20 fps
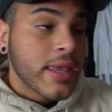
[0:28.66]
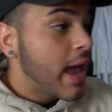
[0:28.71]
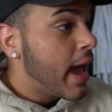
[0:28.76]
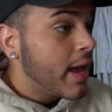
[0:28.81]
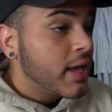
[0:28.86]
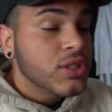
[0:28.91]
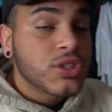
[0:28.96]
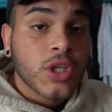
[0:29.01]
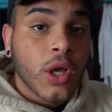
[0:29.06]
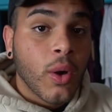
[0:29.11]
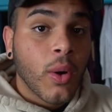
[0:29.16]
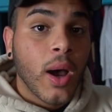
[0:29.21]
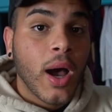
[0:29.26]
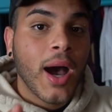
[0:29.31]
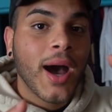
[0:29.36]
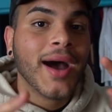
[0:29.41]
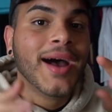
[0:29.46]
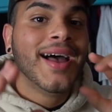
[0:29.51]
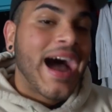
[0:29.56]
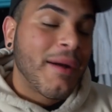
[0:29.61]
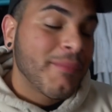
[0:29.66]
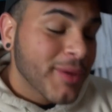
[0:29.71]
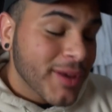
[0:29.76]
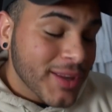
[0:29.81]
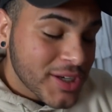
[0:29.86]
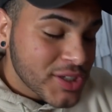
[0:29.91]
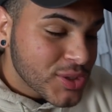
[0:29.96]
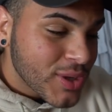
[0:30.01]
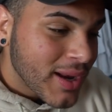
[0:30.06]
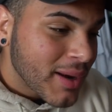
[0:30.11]
Yeah, so I'm
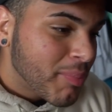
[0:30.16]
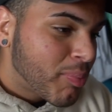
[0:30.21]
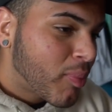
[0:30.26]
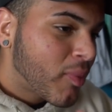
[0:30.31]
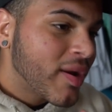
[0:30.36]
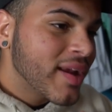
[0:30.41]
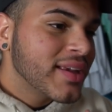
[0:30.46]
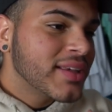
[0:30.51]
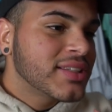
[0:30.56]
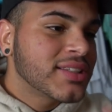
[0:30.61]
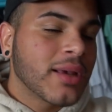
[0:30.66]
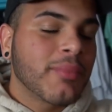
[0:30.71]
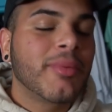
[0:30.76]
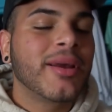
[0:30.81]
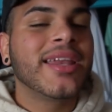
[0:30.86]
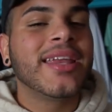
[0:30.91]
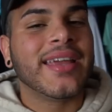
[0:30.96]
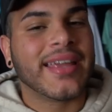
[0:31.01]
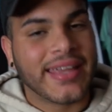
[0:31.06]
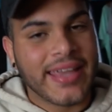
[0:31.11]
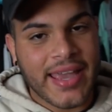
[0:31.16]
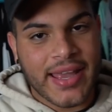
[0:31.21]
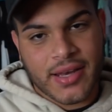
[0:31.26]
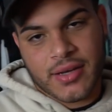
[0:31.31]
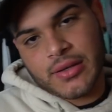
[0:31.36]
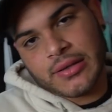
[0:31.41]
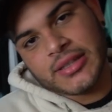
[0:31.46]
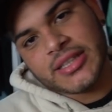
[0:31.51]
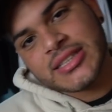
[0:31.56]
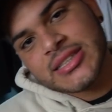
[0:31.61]
gonna try to prank somebody again.
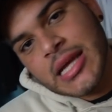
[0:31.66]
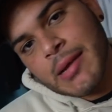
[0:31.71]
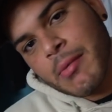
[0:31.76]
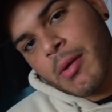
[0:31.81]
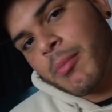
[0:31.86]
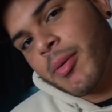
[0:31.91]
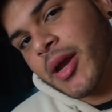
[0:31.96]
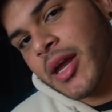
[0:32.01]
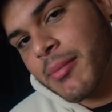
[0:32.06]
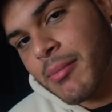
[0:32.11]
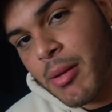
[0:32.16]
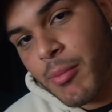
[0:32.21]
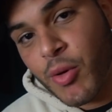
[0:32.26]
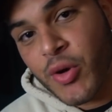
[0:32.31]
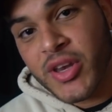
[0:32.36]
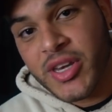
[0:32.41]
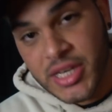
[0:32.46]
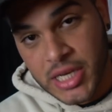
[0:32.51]
Now, this time I'm pranking my boy